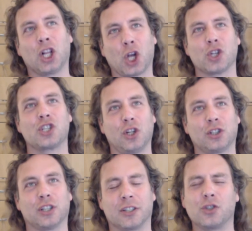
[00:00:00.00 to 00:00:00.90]

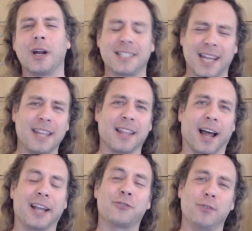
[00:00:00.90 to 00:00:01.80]
consultant. Try saying
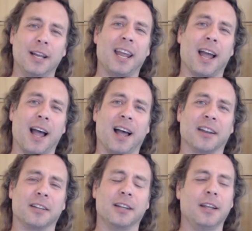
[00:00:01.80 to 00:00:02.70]
that. It's really hard.